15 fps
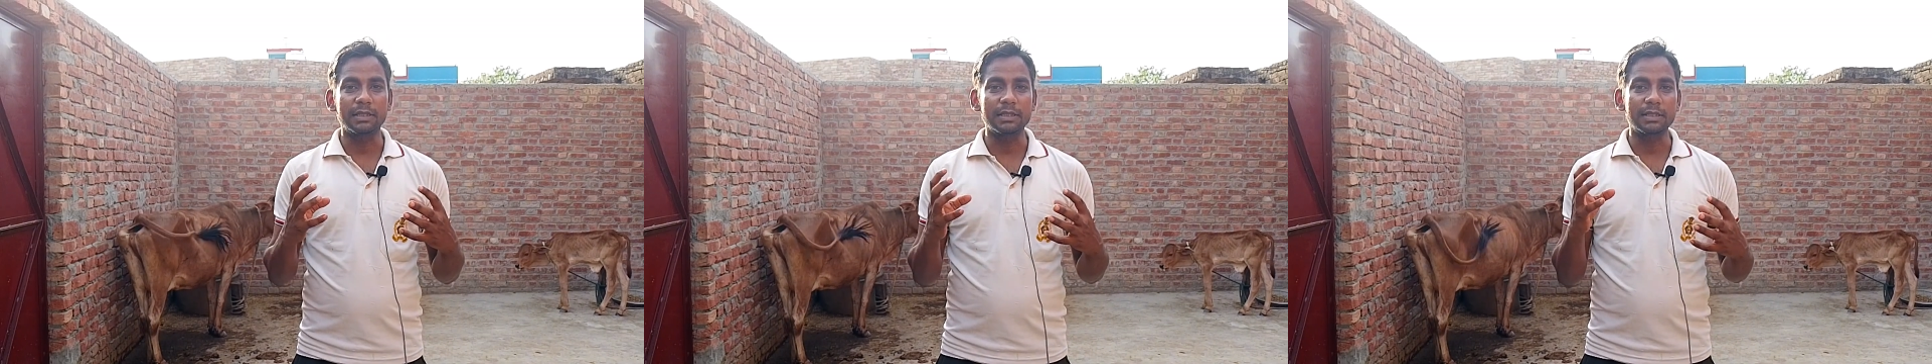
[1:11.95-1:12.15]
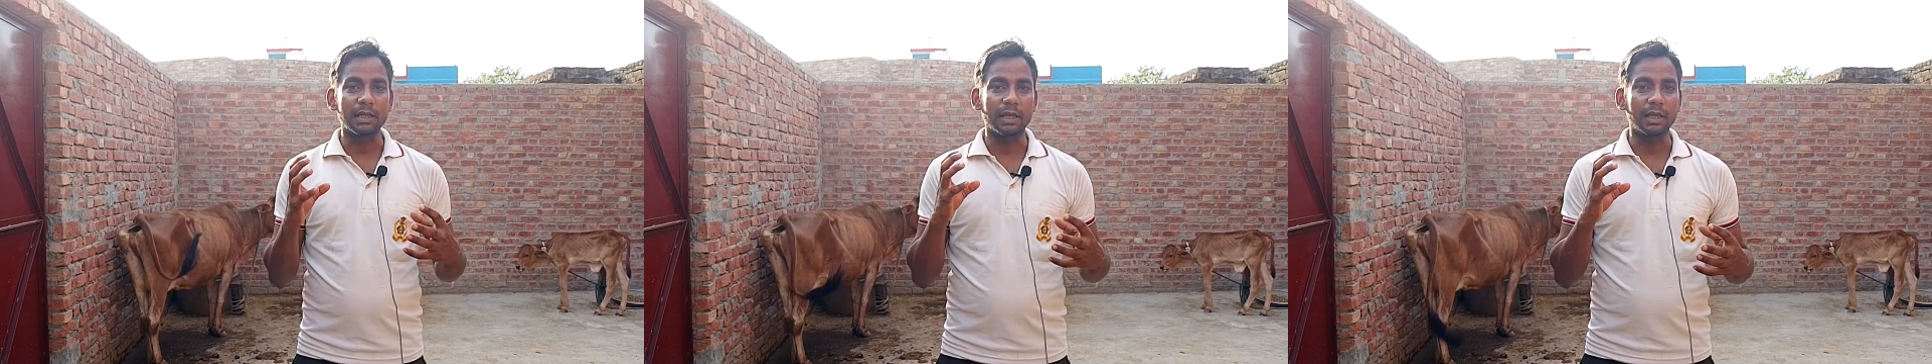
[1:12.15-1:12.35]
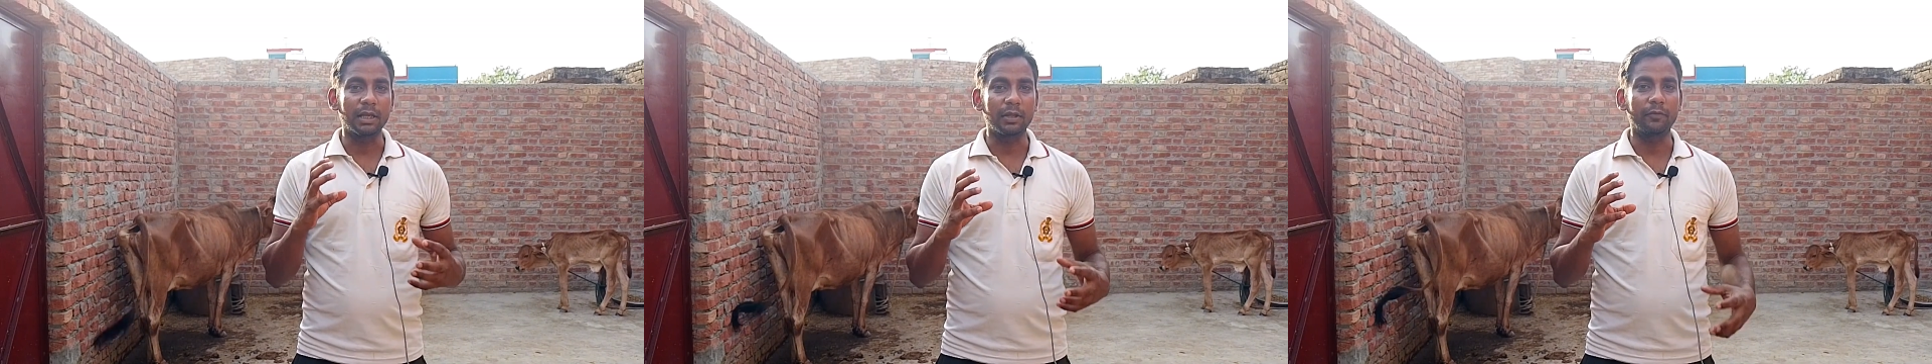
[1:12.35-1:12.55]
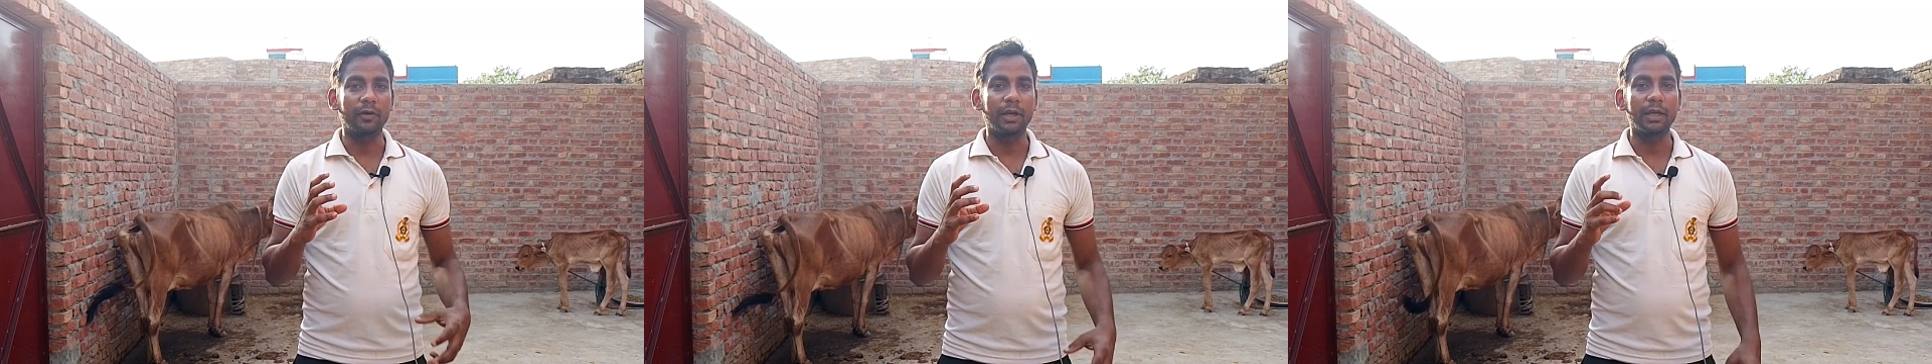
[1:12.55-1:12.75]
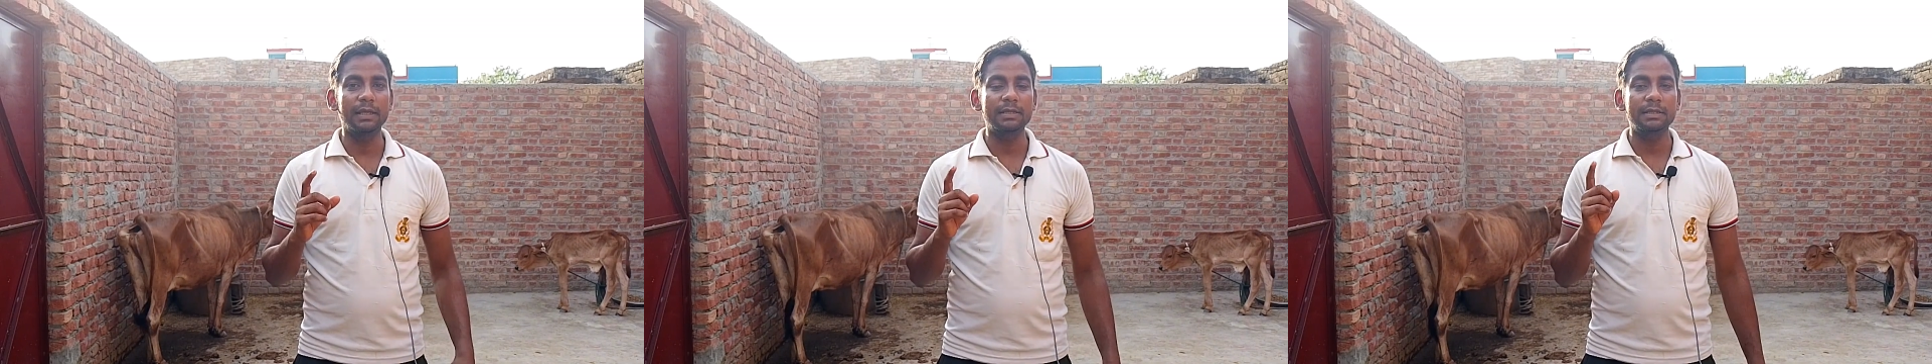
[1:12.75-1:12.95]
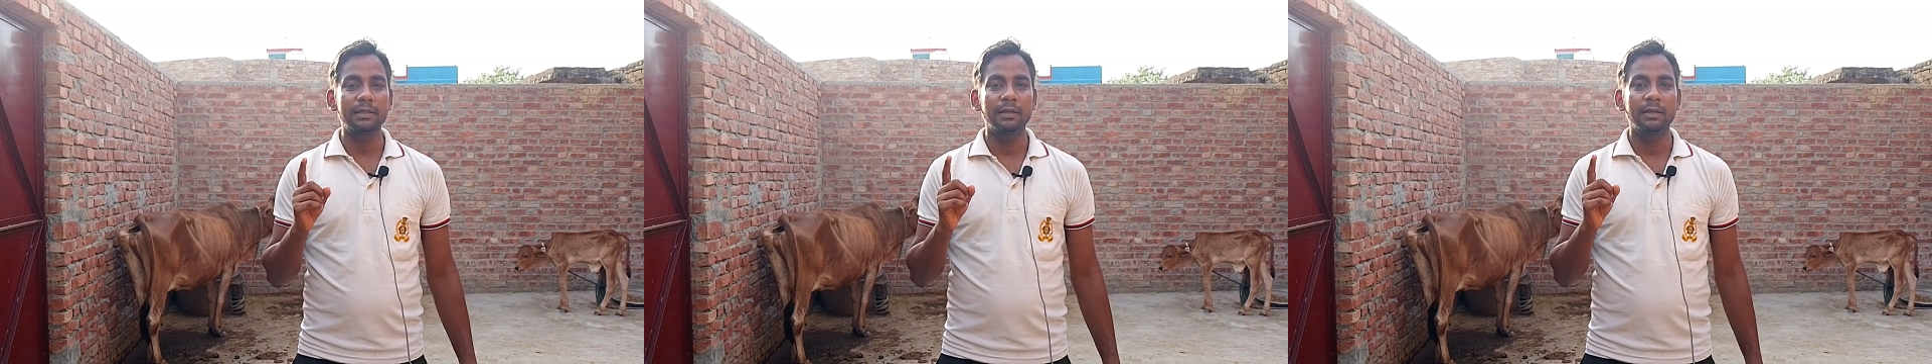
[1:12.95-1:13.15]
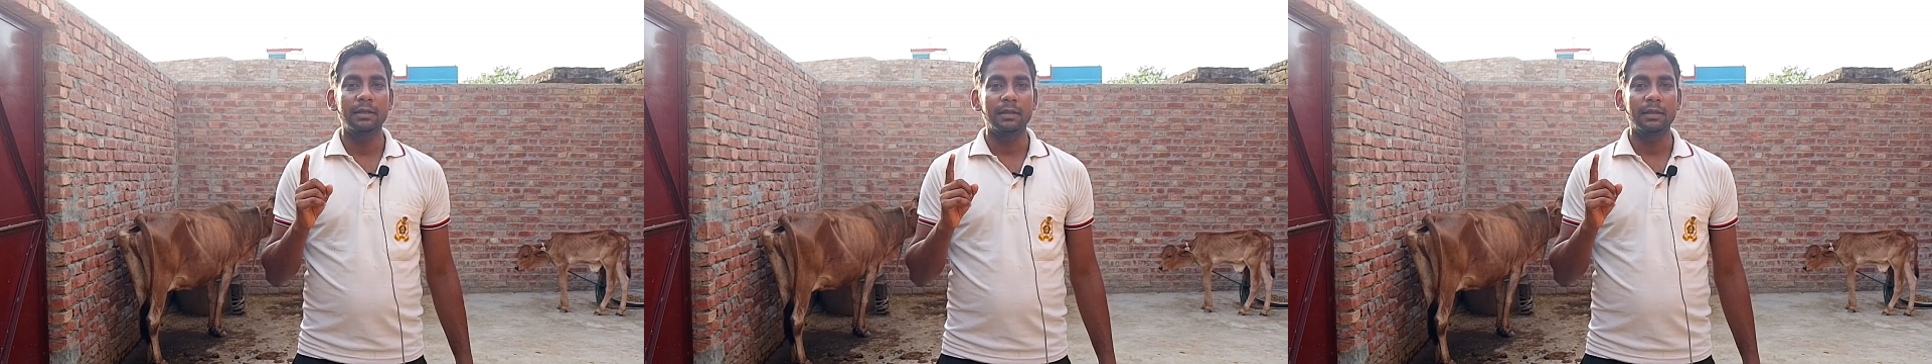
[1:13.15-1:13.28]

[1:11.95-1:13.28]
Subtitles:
is a device.